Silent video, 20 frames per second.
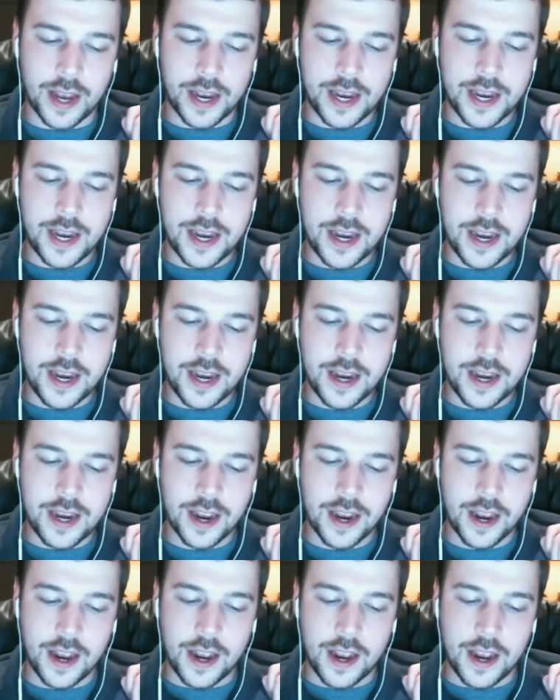
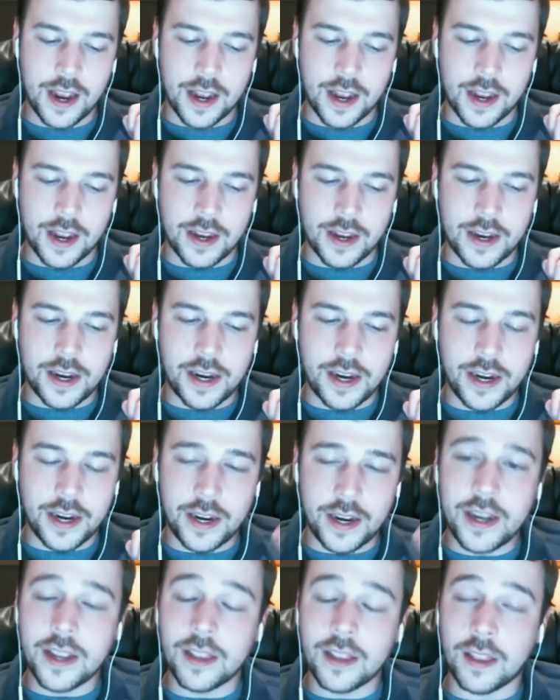He
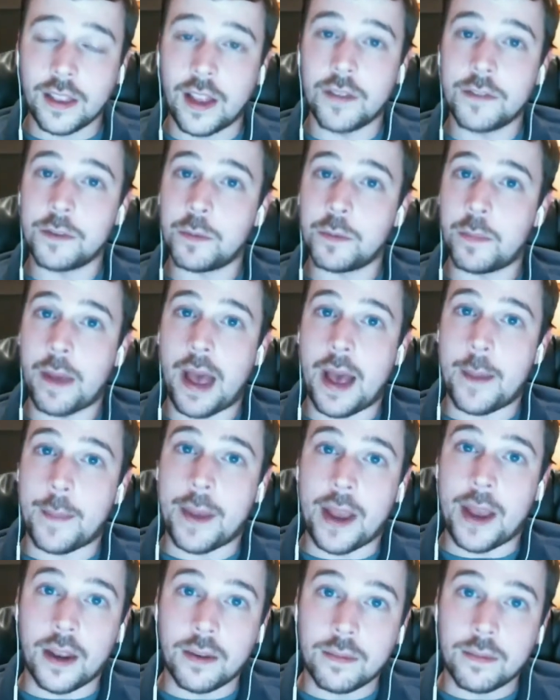it loves
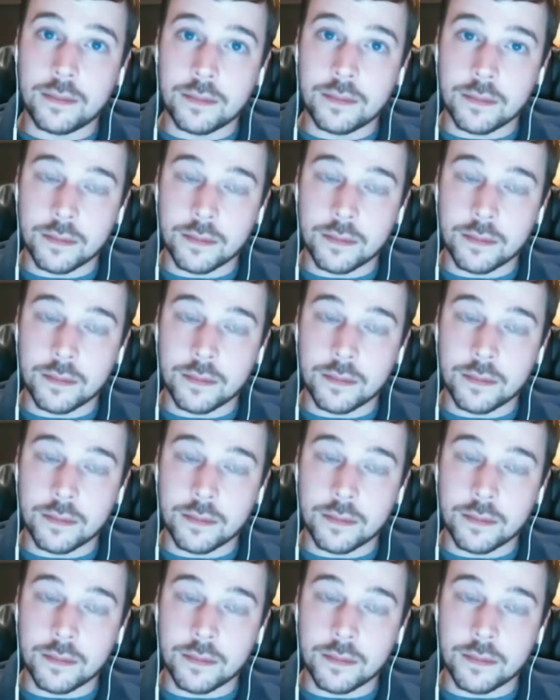Batman.